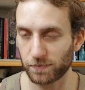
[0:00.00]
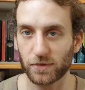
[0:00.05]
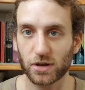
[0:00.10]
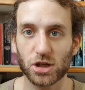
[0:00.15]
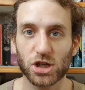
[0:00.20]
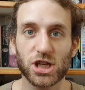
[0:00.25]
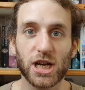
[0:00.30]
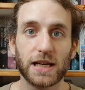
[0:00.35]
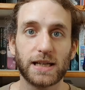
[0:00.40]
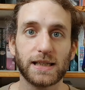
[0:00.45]

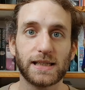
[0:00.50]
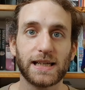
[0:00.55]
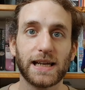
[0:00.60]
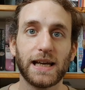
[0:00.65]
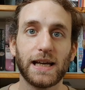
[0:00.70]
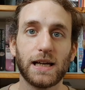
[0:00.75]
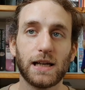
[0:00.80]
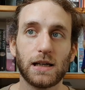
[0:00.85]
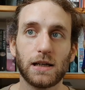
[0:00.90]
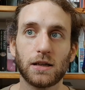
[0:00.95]
shed a
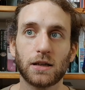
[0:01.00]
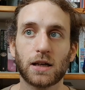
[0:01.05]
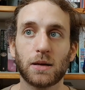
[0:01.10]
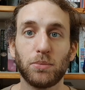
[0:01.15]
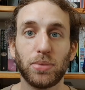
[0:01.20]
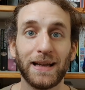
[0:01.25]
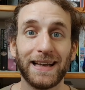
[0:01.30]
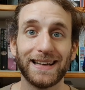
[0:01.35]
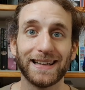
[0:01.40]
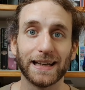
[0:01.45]
tear
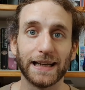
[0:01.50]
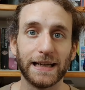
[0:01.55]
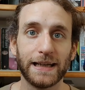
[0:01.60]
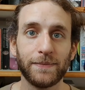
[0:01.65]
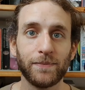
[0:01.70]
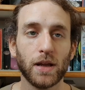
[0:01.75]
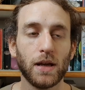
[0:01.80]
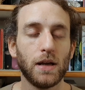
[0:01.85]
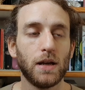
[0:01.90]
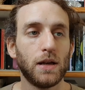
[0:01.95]

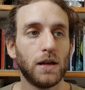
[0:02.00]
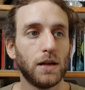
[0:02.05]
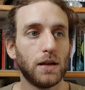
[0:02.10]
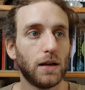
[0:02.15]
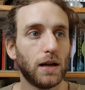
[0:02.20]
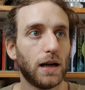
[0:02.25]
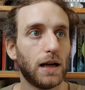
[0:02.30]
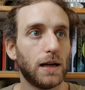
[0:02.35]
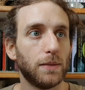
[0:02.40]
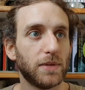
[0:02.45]
completely
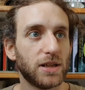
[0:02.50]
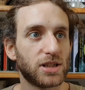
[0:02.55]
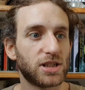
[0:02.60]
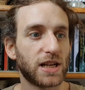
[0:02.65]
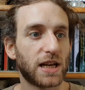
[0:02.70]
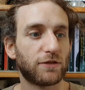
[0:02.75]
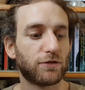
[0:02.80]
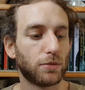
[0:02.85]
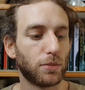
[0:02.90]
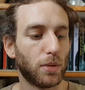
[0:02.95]
this
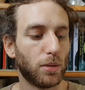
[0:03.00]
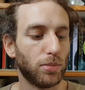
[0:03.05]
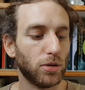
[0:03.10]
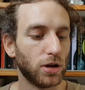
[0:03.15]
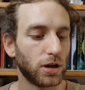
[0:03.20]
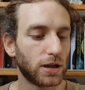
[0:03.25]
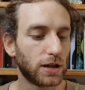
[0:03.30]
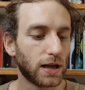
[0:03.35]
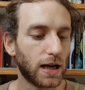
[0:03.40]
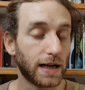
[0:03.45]
year from a book.